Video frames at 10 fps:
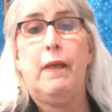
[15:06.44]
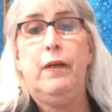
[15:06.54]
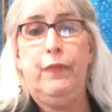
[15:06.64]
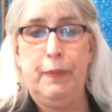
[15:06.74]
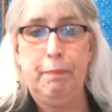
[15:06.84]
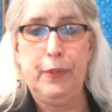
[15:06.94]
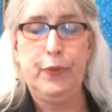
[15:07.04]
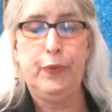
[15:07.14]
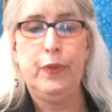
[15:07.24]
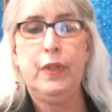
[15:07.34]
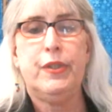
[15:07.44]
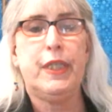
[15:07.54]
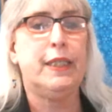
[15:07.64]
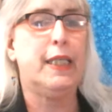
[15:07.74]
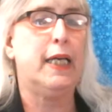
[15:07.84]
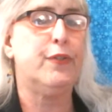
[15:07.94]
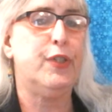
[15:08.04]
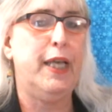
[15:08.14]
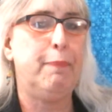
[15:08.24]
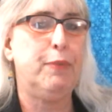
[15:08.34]
The moon
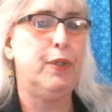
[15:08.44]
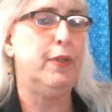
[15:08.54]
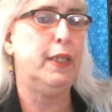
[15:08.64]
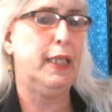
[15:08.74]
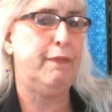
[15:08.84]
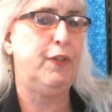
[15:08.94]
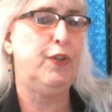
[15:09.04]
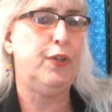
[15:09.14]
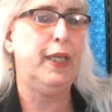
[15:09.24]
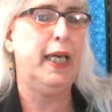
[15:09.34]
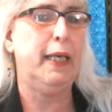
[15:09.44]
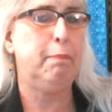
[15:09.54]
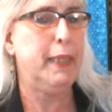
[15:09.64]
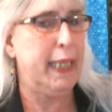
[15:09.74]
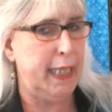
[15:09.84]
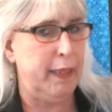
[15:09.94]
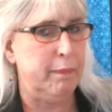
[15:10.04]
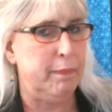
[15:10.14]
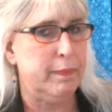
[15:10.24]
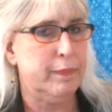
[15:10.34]
sextiles Neptune at 11:38
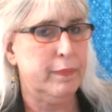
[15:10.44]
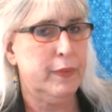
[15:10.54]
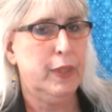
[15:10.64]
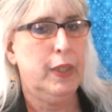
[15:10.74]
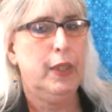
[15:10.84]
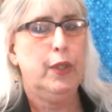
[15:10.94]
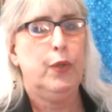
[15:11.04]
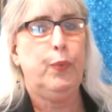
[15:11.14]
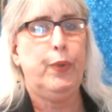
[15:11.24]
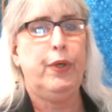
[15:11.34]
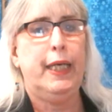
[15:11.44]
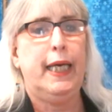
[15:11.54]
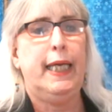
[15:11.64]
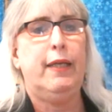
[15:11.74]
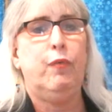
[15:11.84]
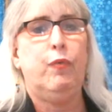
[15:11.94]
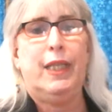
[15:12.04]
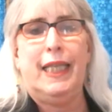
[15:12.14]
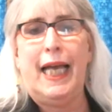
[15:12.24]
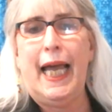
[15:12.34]
p.m. We're in a
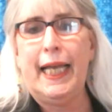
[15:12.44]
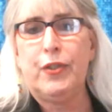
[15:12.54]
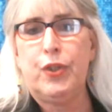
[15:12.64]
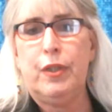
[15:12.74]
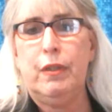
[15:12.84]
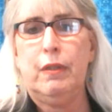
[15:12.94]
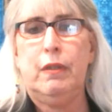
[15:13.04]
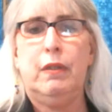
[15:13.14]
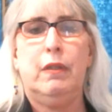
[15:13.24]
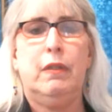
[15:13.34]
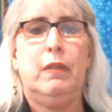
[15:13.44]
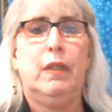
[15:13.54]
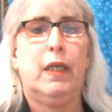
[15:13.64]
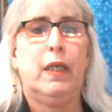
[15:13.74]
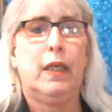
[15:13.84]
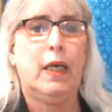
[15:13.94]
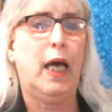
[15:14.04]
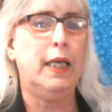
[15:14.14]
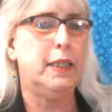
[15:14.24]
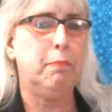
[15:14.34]
relaxed,
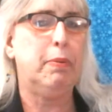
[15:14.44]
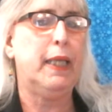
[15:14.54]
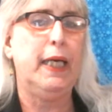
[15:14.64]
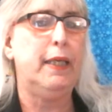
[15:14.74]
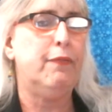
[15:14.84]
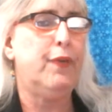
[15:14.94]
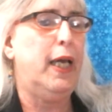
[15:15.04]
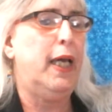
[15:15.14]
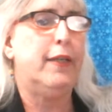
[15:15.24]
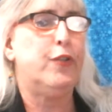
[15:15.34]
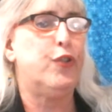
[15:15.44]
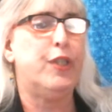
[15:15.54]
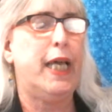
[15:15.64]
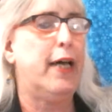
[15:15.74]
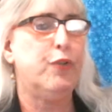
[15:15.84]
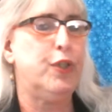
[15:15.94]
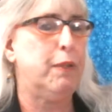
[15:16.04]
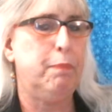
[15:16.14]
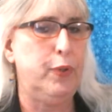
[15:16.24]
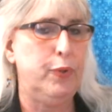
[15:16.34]
contemplative, and
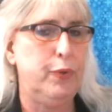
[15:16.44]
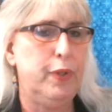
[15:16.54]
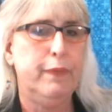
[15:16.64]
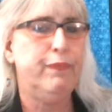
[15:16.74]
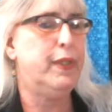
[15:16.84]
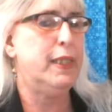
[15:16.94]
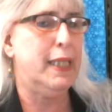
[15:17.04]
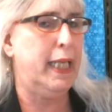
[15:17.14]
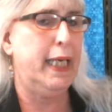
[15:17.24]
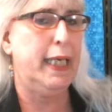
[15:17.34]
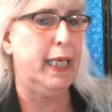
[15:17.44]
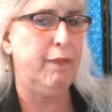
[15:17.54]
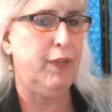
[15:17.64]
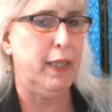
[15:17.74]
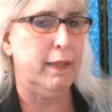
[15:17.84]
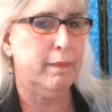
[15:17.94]
nostalgic mood this evening.